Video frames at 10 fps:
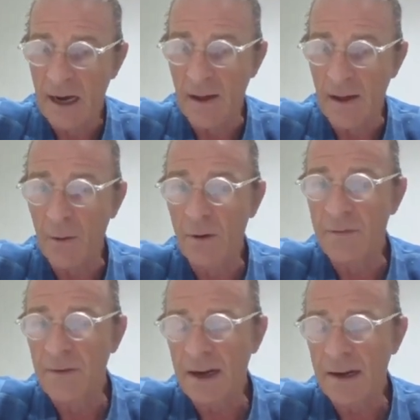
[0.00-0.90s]

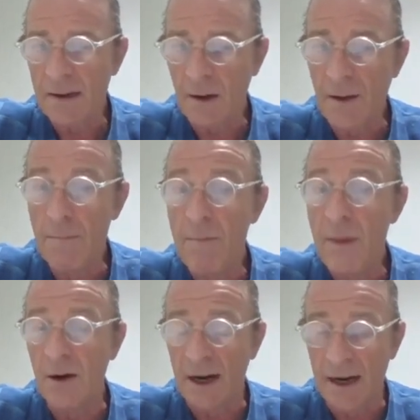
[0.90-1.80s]
are the
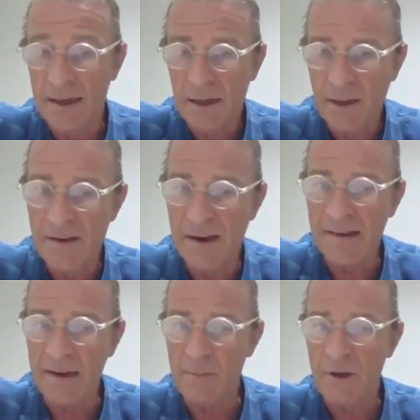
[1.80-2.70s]
mirror of the
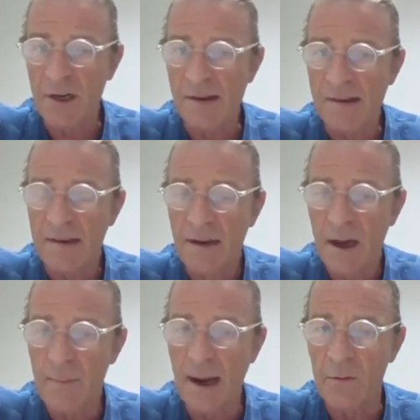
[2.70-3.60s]
assumptions
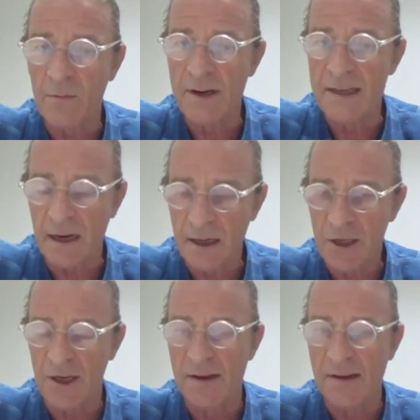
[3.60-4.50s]
about
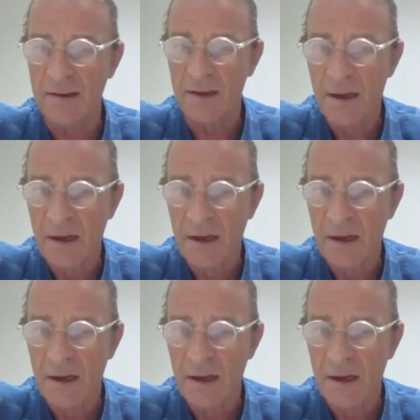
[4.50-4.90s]
reductions